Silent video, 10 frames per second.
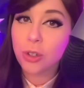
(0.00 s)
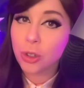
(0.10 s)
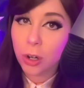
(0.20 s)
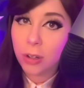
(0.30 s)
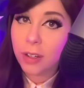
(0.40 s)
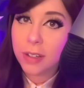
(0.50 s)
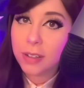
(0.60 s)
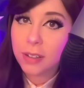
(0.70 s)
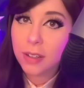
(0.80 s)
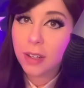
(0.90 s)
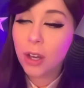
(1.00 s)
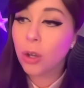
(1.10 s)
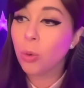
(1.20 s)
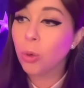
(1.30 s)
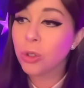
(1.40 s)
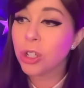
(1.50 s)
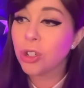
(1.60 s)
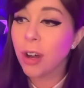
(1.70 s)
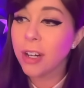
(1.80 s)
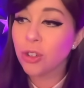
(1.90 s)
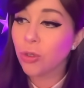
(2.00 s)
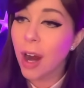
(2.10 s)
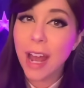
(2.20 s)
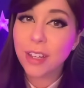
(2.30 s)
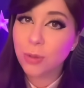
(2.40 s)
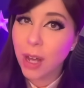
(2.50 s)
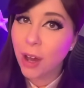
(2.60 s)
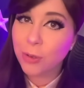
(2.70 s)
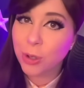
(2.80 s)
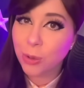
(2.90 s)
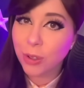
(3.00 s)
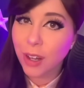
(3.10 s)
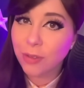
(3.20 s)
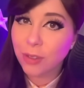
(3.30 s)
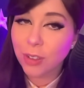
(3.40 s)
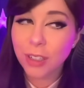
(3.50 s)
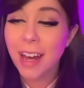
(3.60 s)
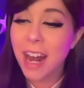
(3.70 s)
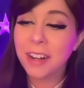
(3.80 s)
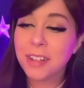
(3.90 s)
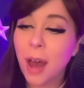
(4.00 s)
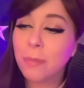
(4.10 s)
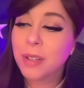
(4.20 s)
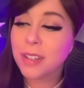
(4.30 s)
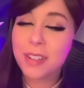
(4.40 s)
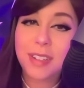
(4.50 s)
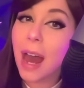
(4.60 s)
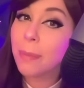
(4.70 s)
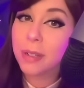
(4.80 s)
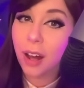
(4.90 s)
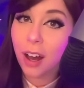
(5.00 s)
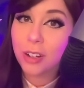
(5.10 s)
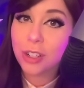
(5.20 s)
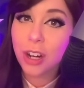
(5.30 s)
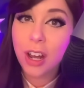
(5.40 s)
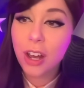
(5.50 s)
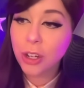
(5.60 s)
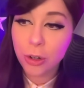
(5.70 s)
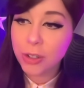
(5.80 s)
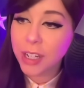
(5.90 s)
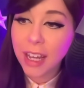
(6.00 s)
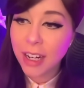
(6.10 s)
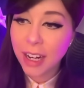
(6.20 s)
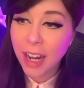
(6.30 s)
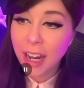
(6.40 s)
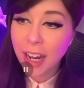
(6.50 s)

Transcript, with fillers: journalist who will just try to drag you down to her level and attempt to sabotage your dating.